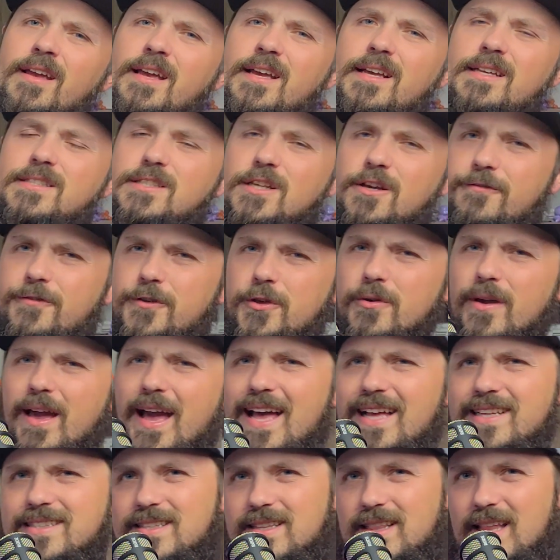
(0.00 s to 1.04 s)
So if you
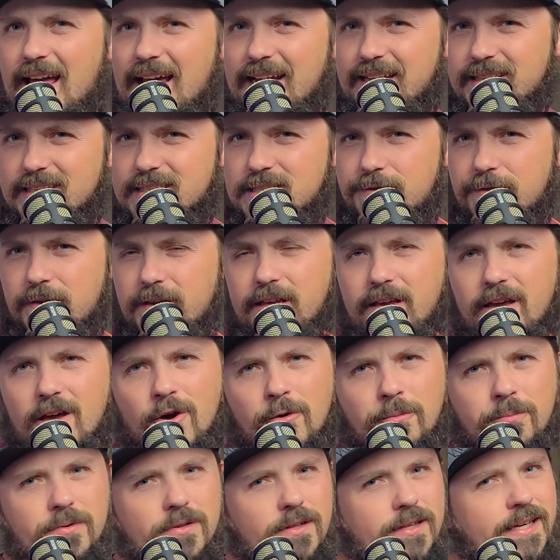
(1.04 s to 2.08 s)
guys like this
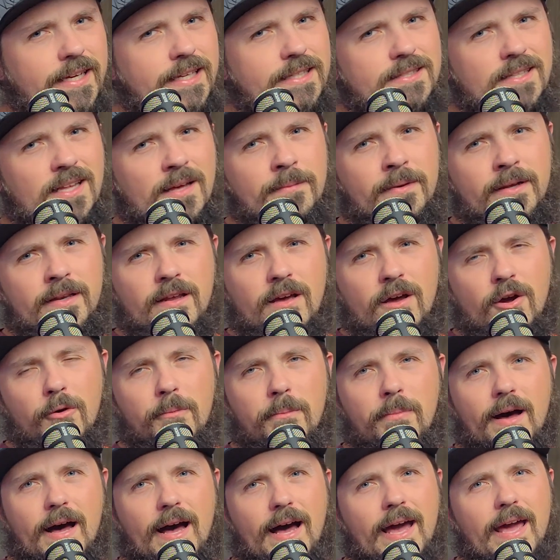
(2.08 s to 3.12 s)
video, please let me know
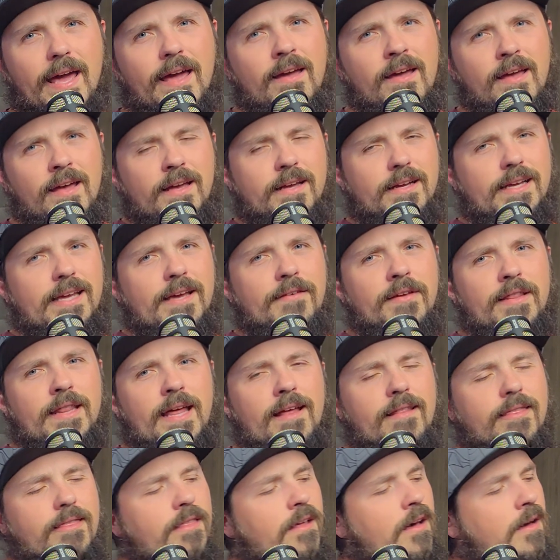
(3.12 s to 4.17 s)
by giving
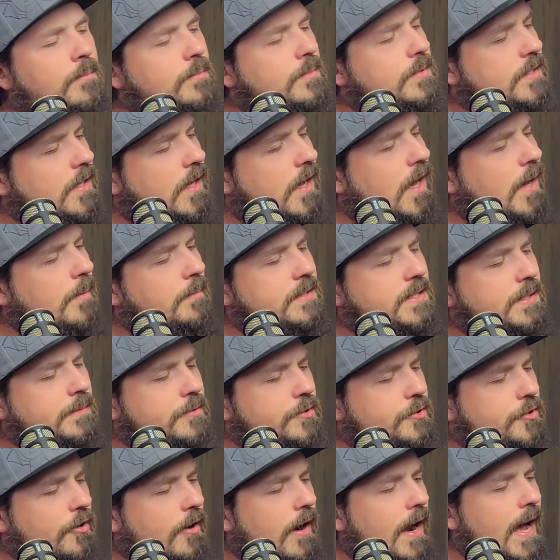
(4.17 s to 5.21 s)
that thumbs up,
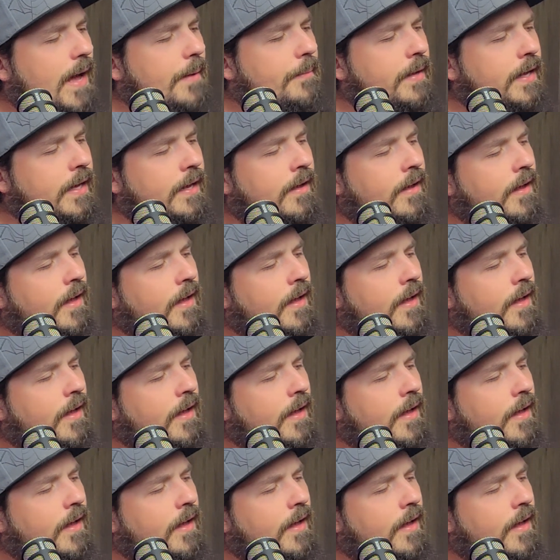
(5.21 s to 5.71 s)
subscribing,